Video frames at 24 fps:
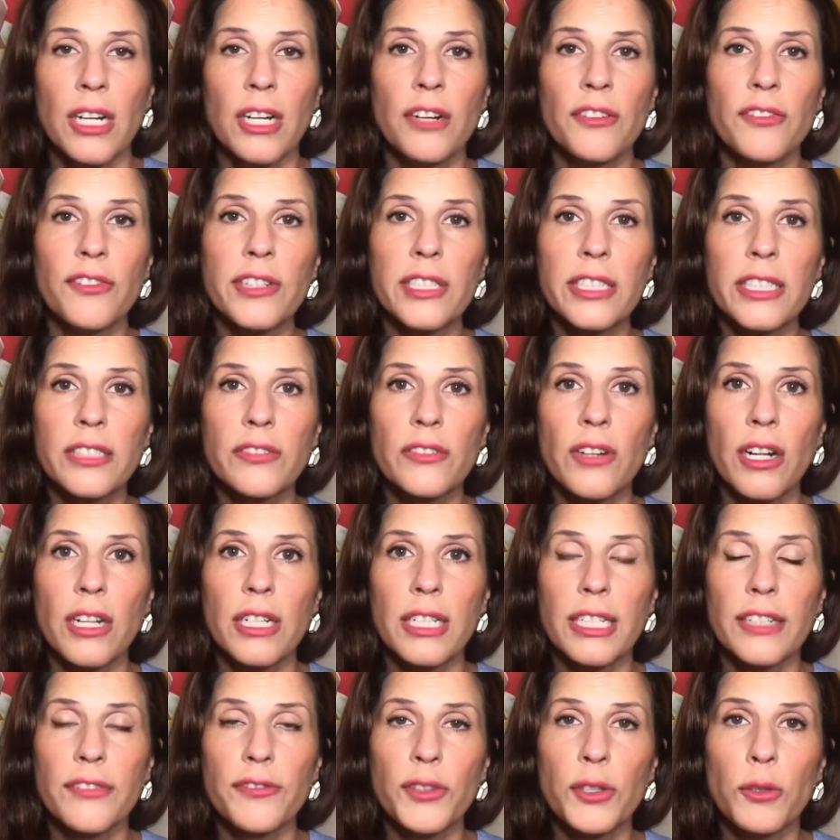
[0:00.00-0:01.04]
First of all,
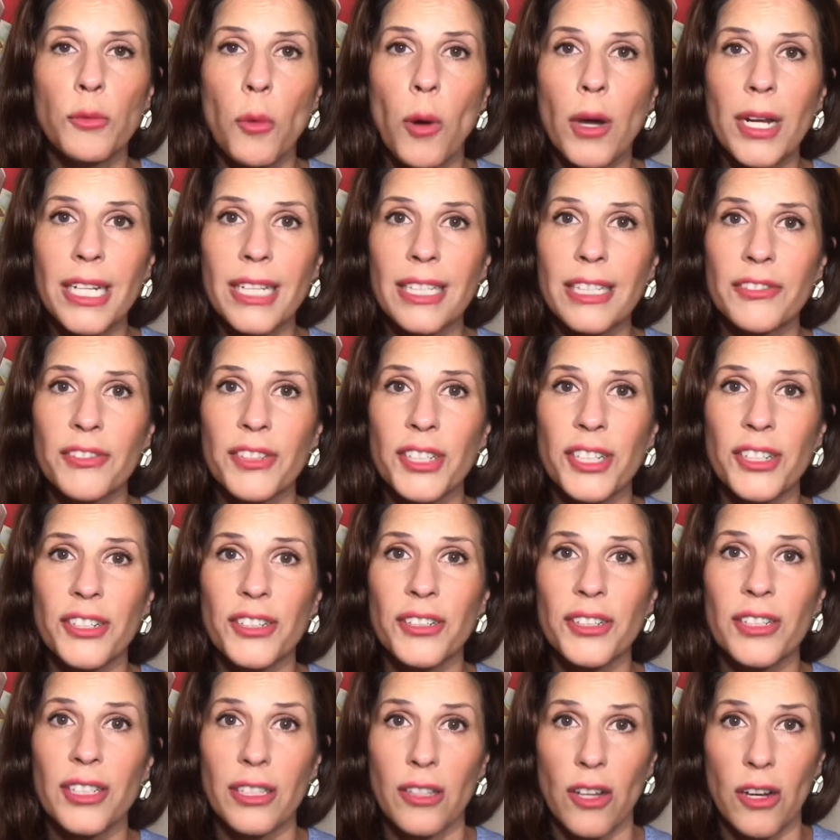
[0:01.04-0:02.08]
if you want to live
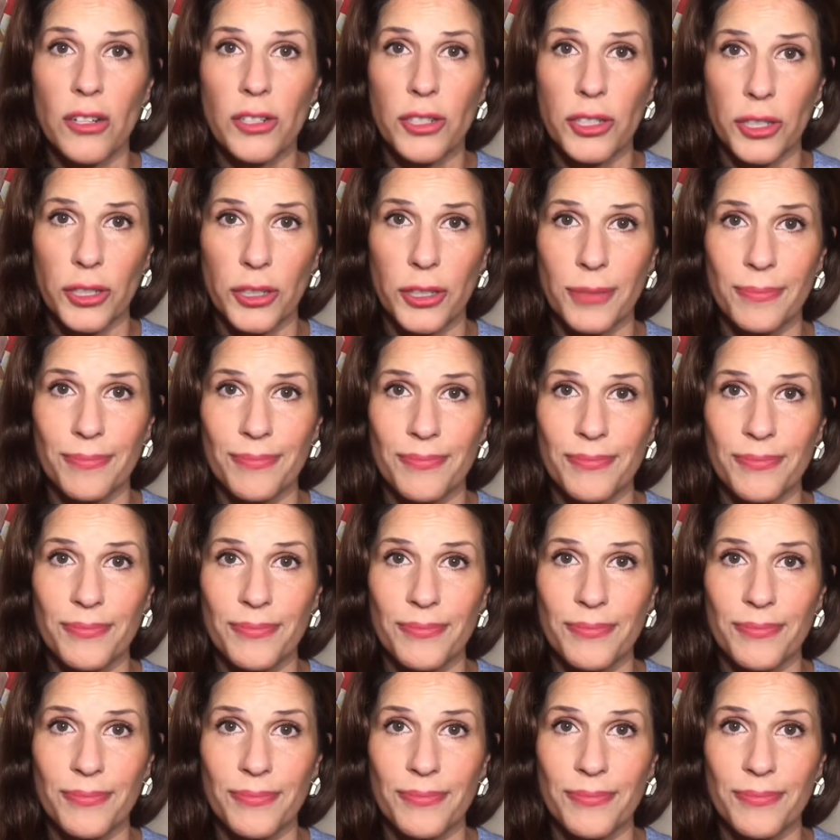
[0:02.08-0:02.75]
here long-term,